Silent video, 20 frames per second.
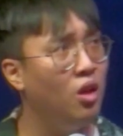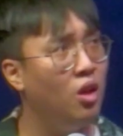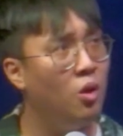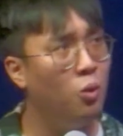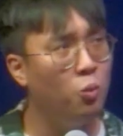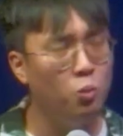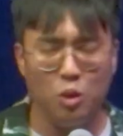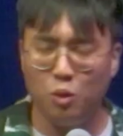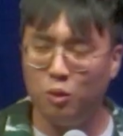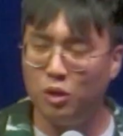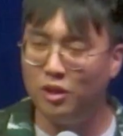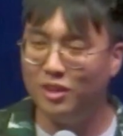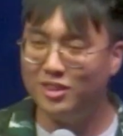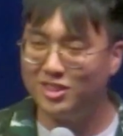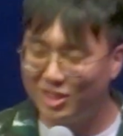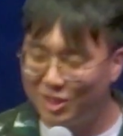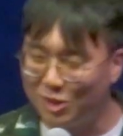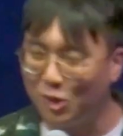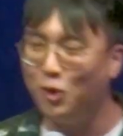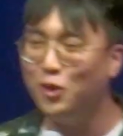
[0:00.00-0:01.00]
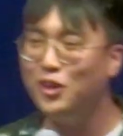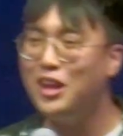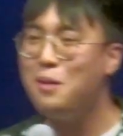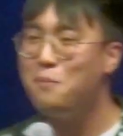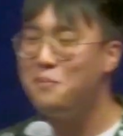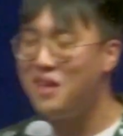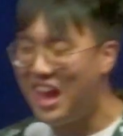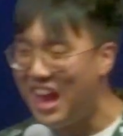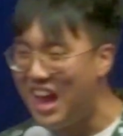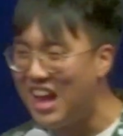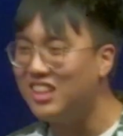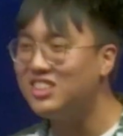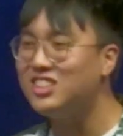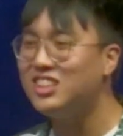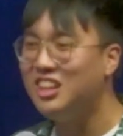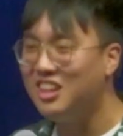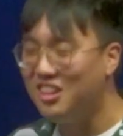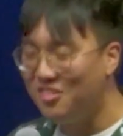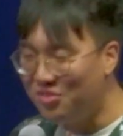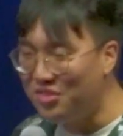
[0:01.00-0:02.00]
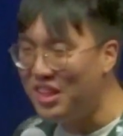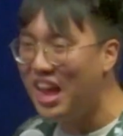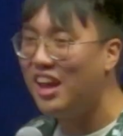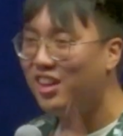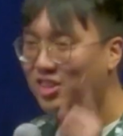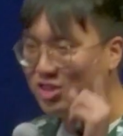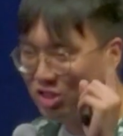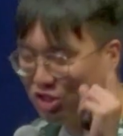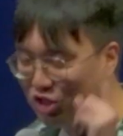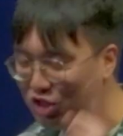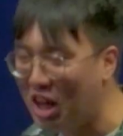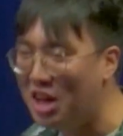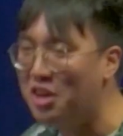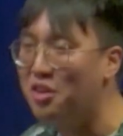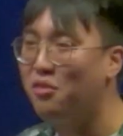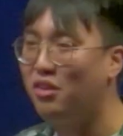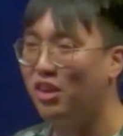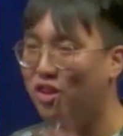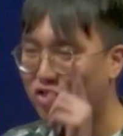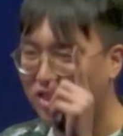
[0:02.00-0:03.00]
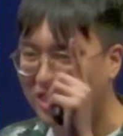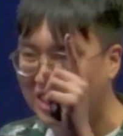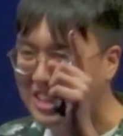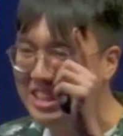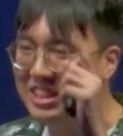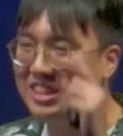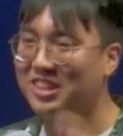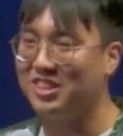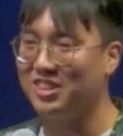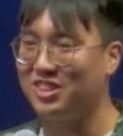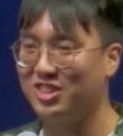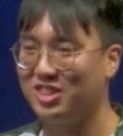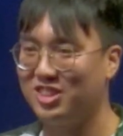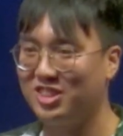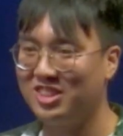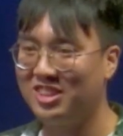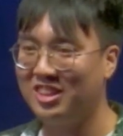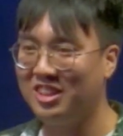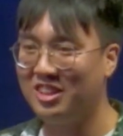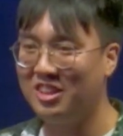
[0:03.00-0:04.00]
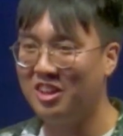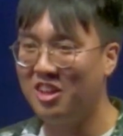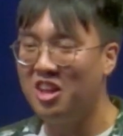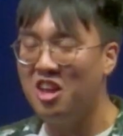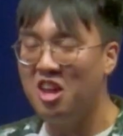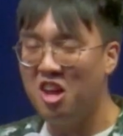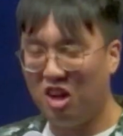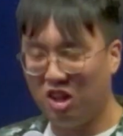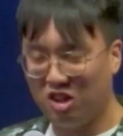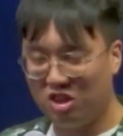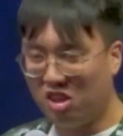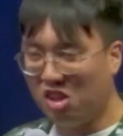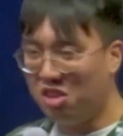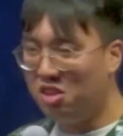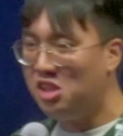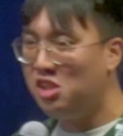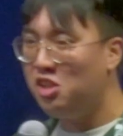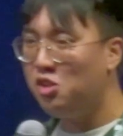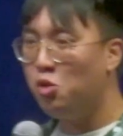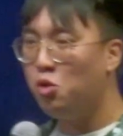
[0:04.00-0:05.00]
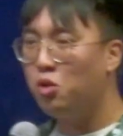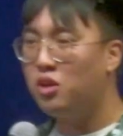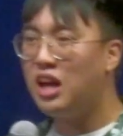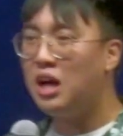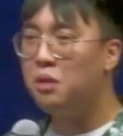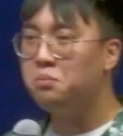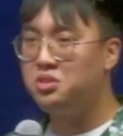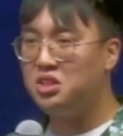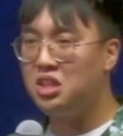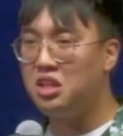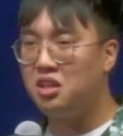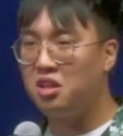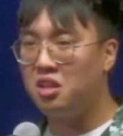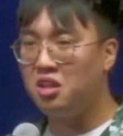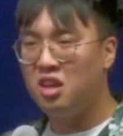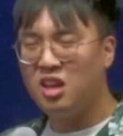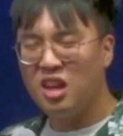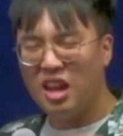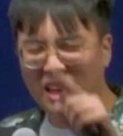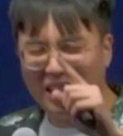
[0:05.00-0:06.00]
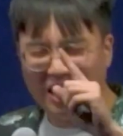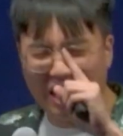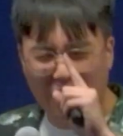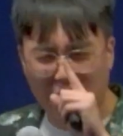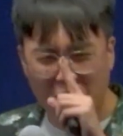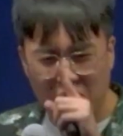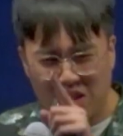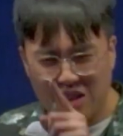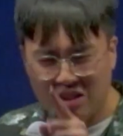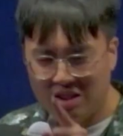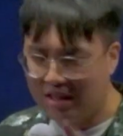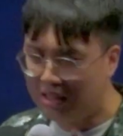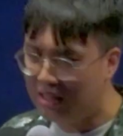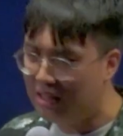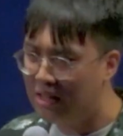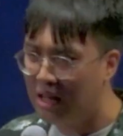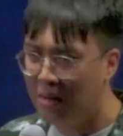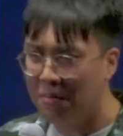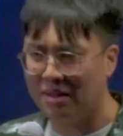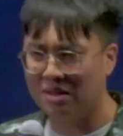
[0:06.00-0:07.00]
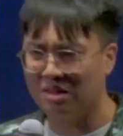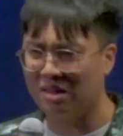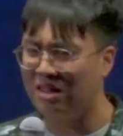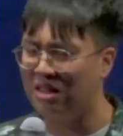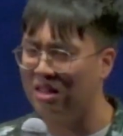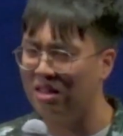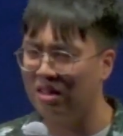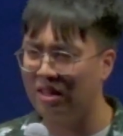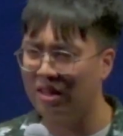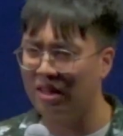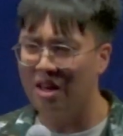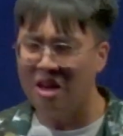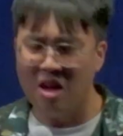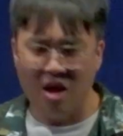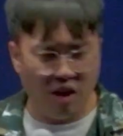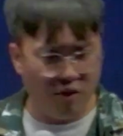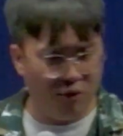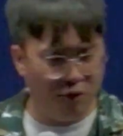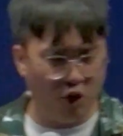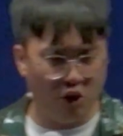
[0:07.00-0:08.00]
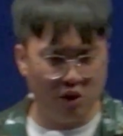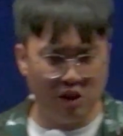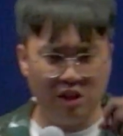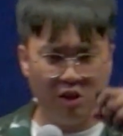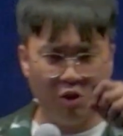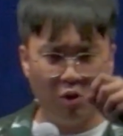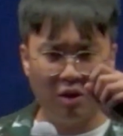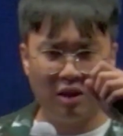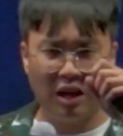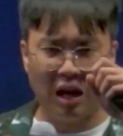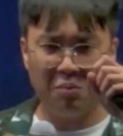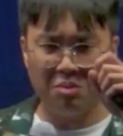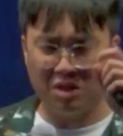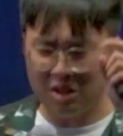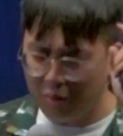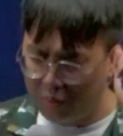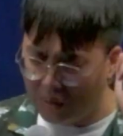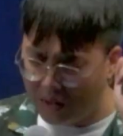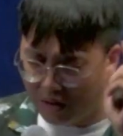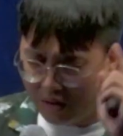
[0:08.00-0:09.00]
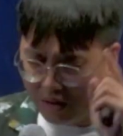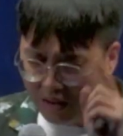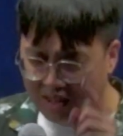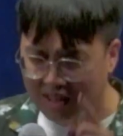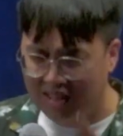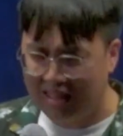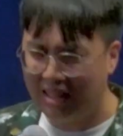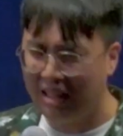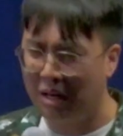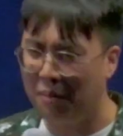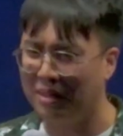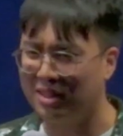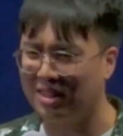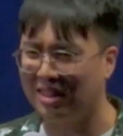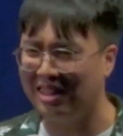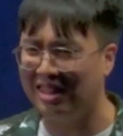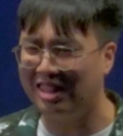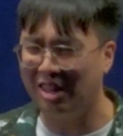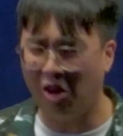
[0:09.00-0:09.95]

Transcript: We saw them as next generation leaders. A 13-year-old comes in, and I already see them as a leader. A 14-year-old comes in, we already see them as a leader.